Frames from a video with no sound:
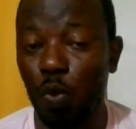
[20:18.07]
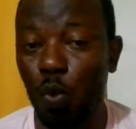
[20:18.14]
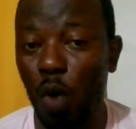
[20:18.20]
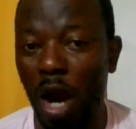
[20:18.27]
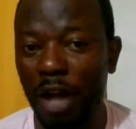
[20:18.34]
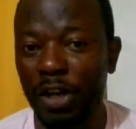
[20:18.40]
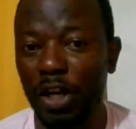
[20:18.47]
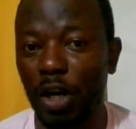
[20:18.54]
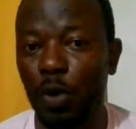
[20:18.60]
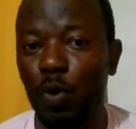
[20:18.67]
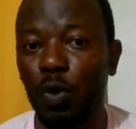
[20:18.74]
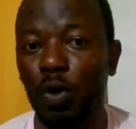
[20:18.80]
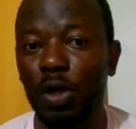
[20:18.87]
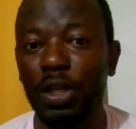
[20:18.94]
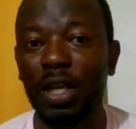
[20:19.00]
1 year
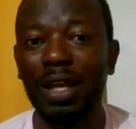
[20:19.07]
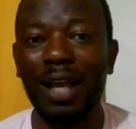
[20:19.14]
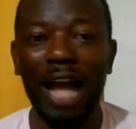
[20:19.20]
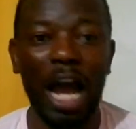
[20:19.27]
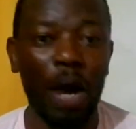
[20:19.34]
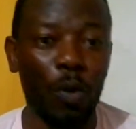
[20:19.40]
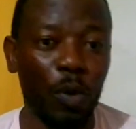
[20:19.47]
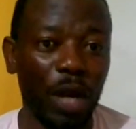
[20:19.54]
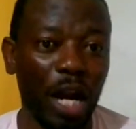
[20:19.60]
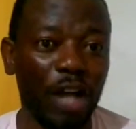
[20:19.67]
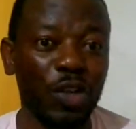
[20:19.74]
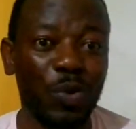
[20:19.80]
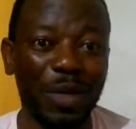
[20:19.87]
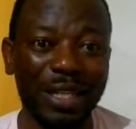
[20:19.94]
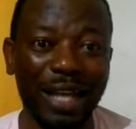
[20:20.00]
old, and we are
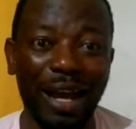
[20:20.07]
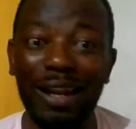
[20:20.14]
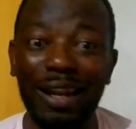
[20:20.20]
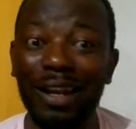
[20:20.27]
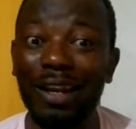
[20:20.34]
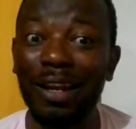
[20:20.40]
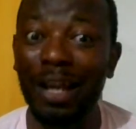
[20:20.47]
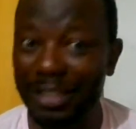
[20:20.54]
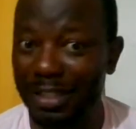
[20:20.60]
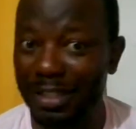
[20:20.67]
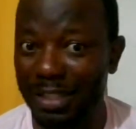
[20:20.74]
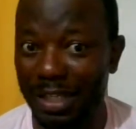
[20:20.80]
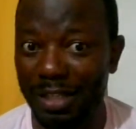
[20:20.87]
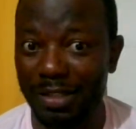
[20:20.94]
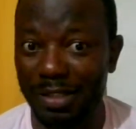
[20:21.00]
doing a lot of
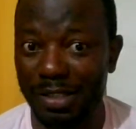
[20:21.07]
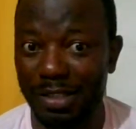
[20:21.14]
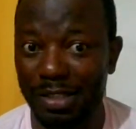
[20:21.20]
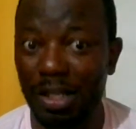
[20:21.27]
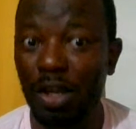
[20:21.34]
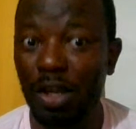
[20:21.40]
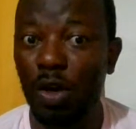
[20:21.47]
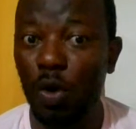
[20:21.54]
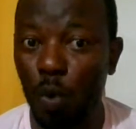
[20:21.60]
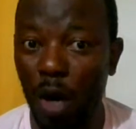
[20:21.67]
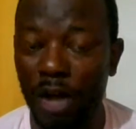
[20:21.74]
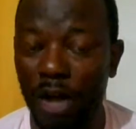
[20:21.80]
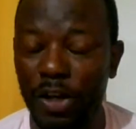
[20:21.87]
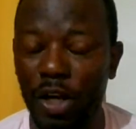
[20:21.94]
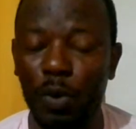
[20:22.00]
things.
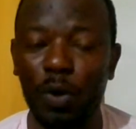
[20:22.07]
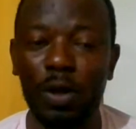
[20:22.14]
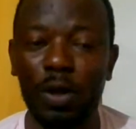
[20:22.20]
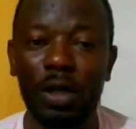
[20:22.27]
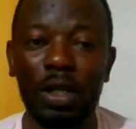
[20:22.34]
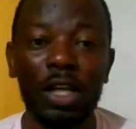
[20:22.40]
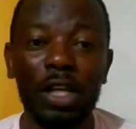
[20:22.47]
1 year old.